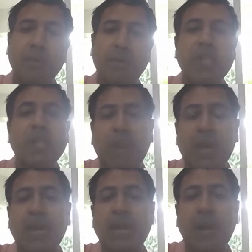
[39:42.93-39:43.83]
in
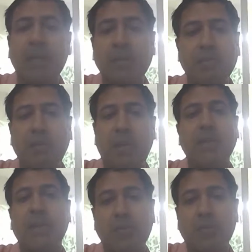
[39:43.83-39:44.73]
spite, I mean,
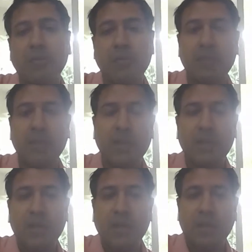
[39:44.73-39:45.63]
rather it was
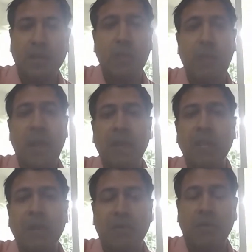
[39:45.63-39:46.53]
a
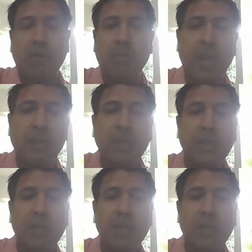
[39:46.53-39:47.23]
pandemic or not a pandemic.